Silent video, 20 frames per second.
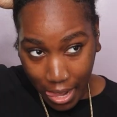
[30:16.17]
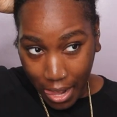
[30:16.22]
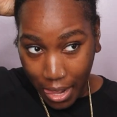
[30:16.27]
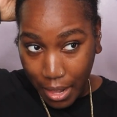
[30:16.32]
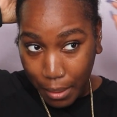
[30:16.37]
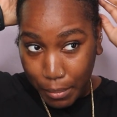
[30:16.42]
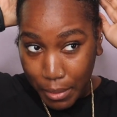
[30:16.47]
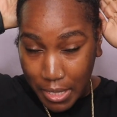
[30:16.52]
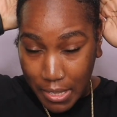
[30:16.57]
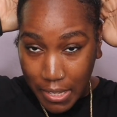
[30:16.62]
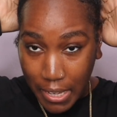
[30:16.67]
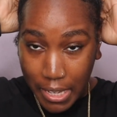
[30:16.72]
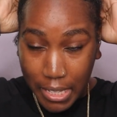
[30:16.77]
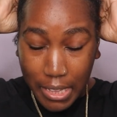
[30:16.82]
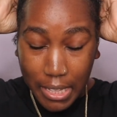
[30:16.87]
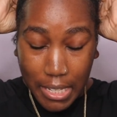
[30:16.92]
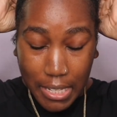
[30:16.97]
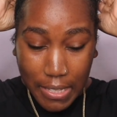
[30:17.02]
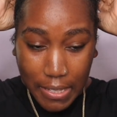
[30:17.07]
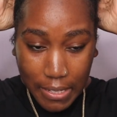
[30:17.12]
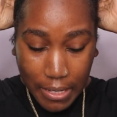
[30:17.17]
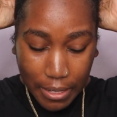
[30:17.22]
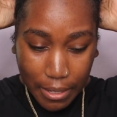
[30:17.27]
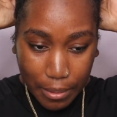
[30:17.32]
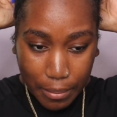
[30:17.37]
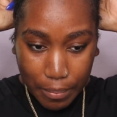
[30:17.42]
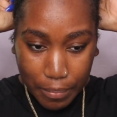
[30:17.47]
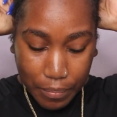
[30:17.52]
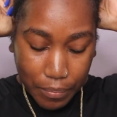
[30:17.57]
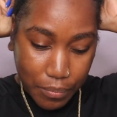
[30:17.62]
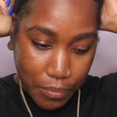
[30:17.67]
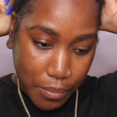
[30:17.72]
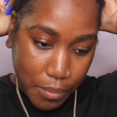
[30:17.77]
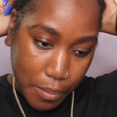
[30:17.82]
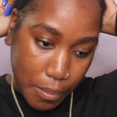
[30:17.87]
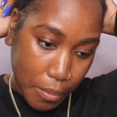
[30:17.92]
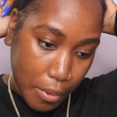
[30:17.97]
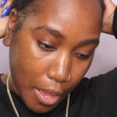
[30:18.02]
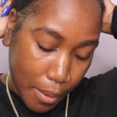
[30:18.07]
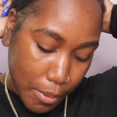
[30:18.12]
Let me take these
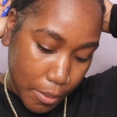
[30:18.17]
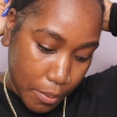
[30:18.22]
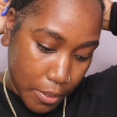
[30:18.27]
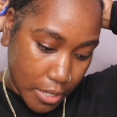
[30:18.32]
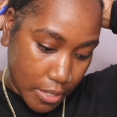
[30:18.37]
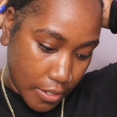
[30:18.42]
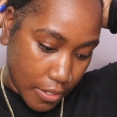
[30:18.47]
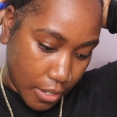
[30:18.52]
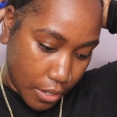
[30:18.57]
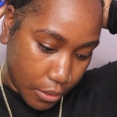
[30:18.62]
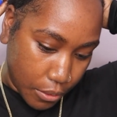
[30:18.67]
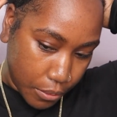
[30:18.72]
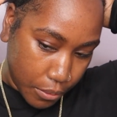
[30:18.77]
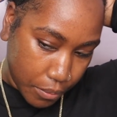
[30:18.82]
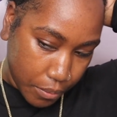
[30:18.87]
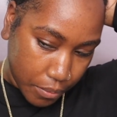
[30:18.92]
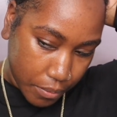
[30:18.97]
bobby pins out.